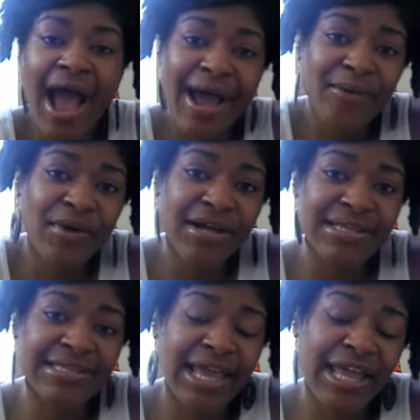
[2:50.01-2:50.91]
I
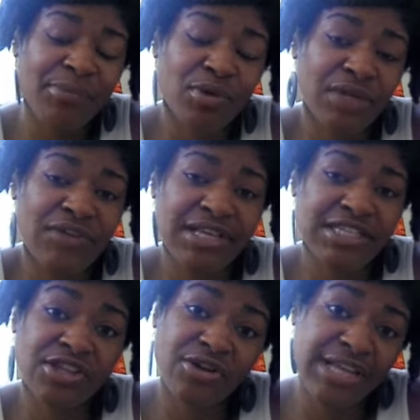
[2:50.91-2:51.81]
was a previous
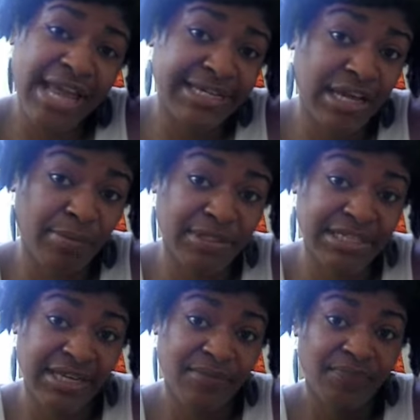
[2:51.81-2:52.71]
38 double
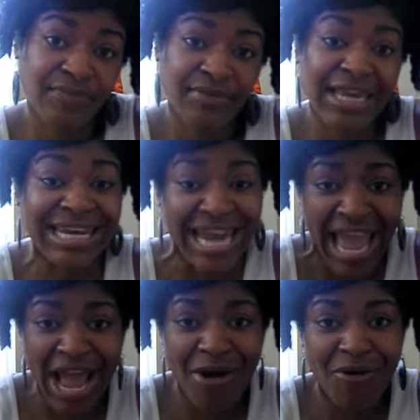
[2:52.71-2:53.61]
D.
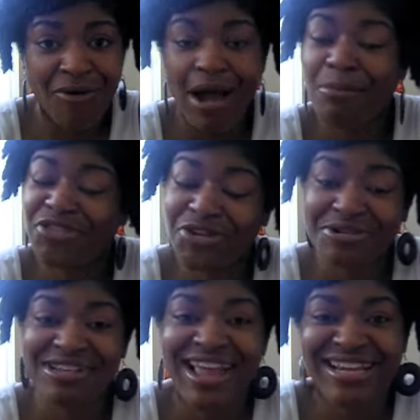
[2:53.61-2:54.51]
Now I'm a
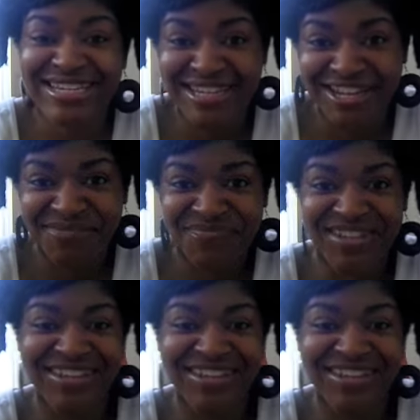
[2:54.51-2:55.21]
38D.